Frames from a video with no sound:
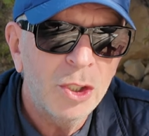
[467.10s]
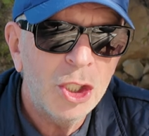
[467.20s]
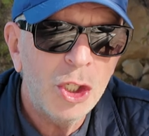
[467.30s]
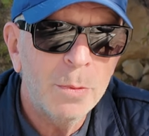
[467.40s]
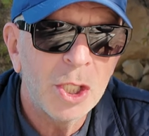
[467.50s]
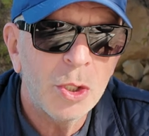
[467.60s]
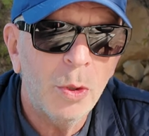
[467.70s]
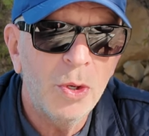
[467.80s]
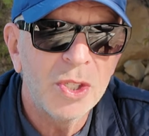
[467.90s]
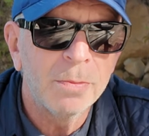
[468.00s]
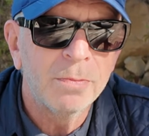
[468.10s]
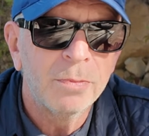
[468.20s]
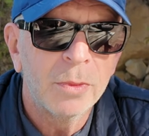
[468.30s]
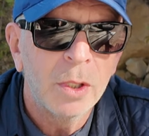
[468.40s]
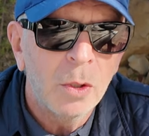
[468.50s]
there's too much tourism,
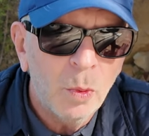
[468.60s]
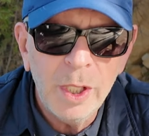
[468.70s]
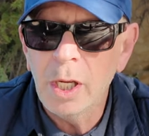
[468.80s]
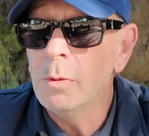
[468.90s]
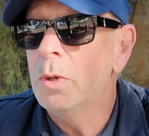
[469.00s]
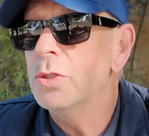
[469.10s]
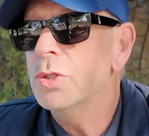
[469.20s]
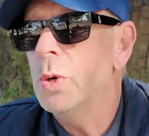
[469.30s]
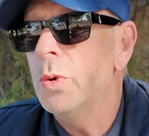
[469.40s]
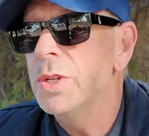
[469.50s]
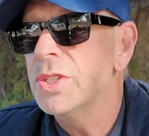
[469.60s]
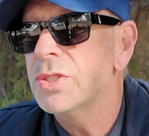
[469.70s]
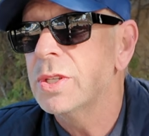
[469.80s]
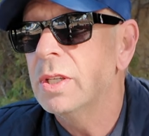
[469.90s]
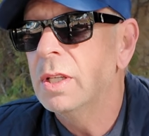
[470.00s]
we don't want
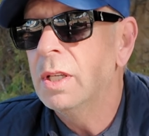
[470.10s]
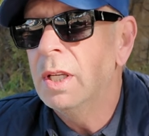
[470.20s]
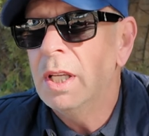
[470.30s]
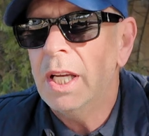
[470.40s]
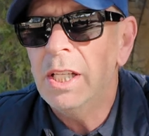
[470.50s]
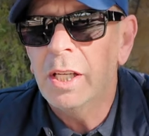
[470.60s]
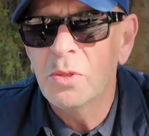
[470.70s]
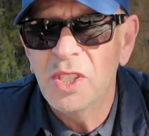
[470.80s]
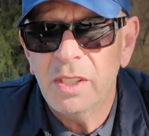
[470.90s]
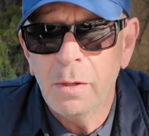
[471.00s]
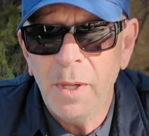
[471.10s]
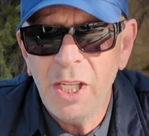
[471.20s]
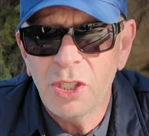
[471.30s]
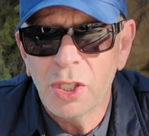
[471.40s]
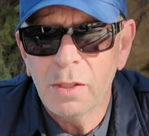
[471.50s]
tourists. And you go and sit on a
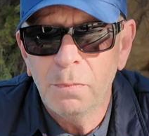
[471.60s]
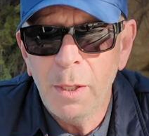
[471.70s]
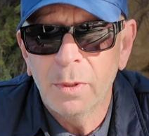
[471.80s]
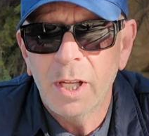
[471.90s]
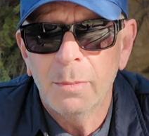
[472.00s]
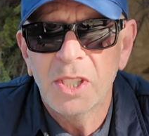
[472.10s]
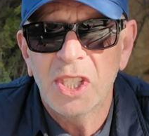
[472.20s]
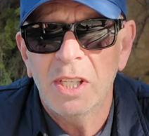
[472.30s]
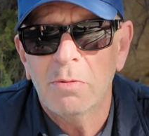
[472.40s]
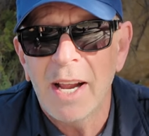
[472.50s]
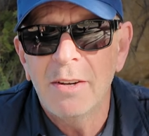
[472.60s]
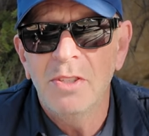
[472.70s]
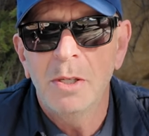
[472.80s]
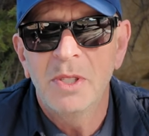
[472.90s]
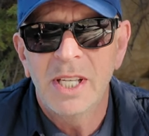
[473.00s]
beach and people come and sit
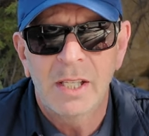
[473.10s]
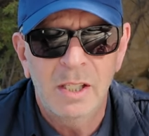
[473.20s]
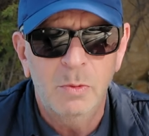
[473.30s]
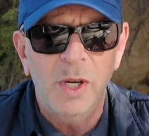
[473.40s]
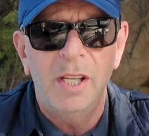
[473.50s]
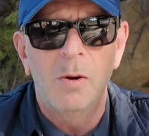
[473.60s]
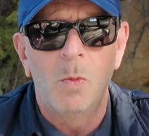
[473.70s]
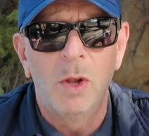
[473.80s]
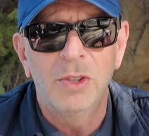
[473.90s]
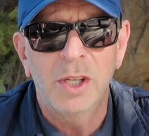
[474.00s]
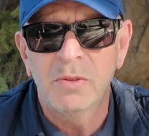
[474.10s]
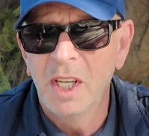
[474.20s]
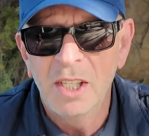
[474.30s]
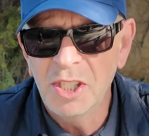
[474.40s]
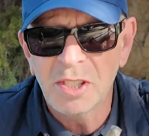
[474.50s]
around you and tell you we don't want you.
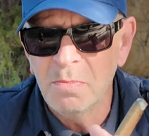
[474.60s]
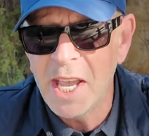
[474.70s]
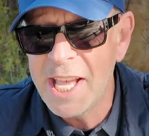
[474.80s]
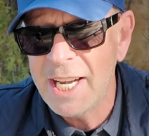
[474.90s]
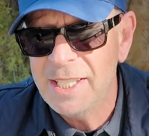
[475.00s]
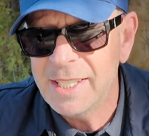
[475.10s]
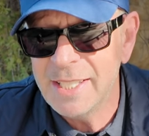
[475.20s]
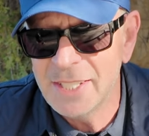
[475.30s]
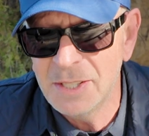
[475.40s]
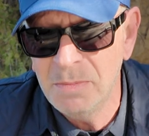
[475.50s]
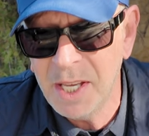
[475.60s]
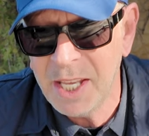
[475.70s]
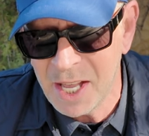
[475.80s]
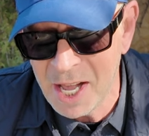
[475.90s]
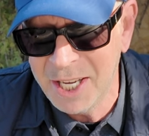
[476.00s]
It doesn't make any sense to
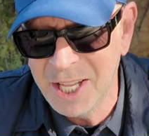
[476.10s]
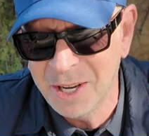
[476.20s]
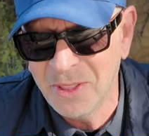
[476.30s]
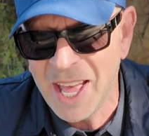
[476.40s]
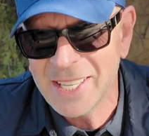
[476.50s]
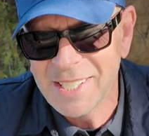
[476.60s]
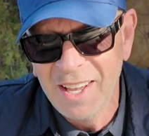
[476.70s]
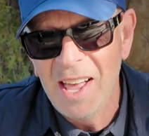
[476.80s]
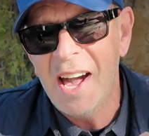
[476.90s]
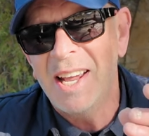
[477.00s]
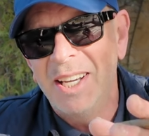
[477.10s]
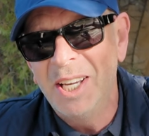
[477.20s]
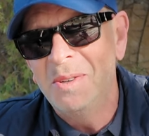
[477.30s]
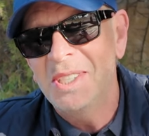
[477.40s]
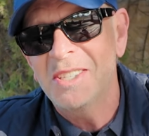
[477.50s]
me. I know that. I
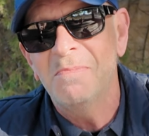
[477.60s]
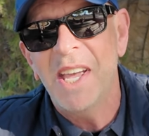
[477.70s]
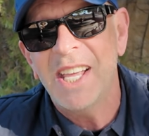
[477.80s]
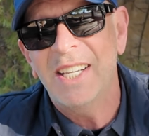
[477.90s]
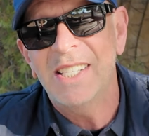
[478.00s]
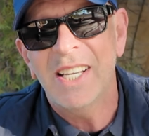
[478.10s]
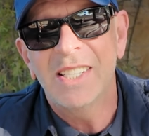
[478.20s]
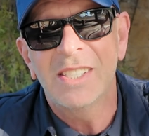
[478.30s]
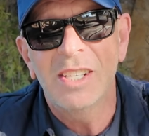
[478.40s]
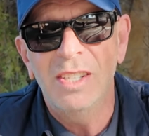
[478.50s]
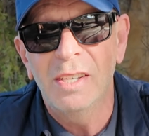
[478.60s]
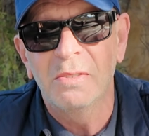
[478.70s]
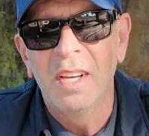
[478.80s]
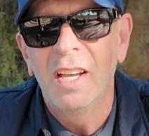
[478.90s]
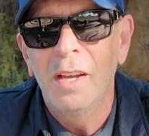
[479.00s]
know it doesn't make any sense to you,
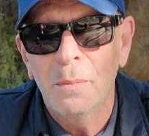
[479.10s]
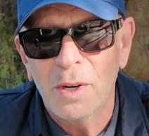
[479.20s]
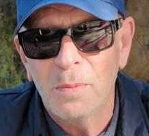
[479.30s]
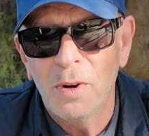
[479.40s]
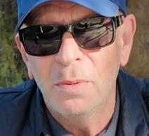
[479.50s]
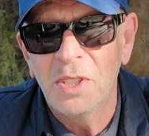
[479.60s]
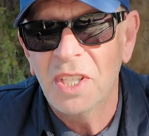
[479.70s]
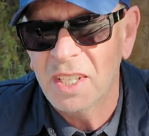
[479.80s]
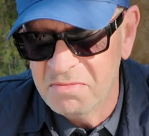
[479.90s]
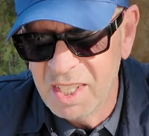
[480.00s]
but I promise you